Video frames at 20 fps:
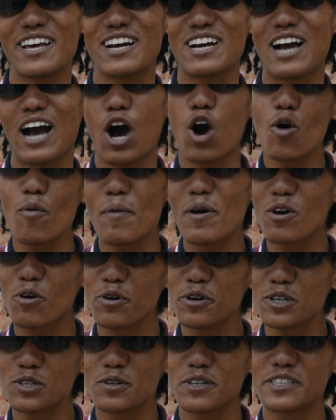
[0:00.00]
like, how am I
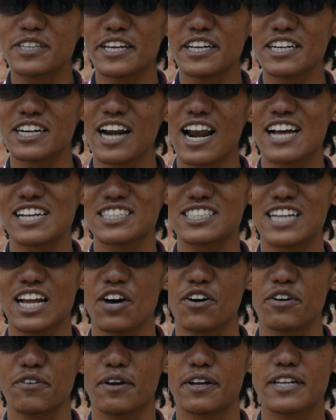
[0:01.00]
going to attend class
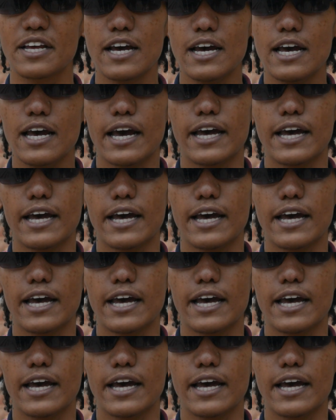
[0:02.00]
now and what?